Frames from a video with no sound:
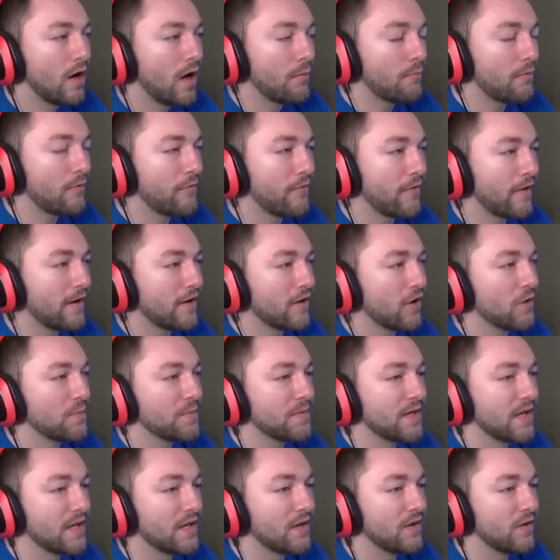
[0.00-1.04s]
I'm afraid to
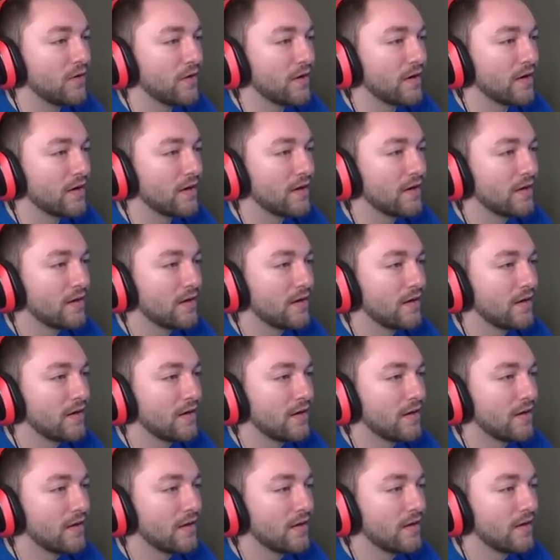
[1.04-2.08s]
open that door.
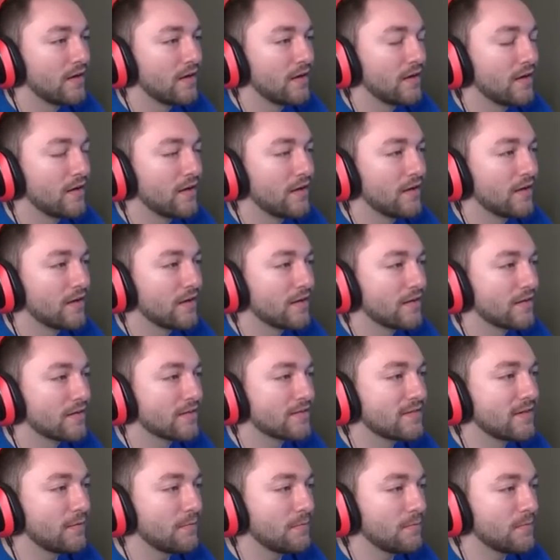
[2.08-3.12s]

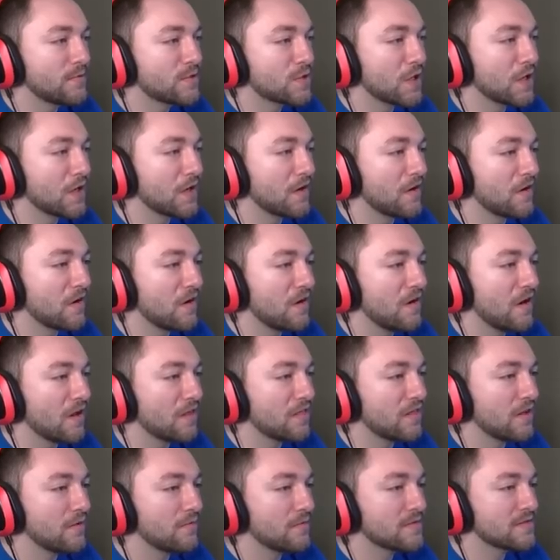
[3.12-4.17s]
Because something triggered and
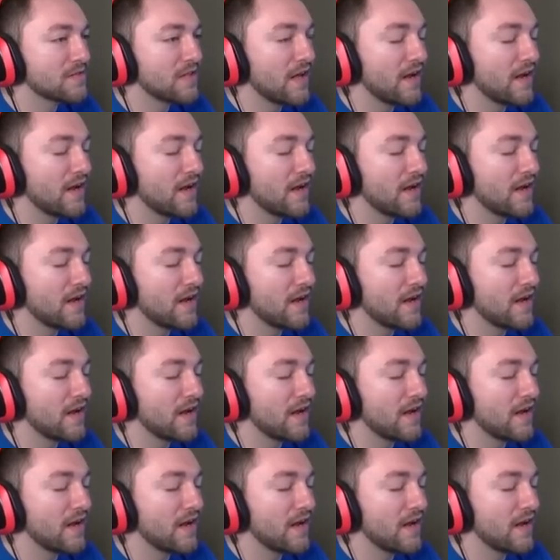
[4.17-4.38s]
nothing was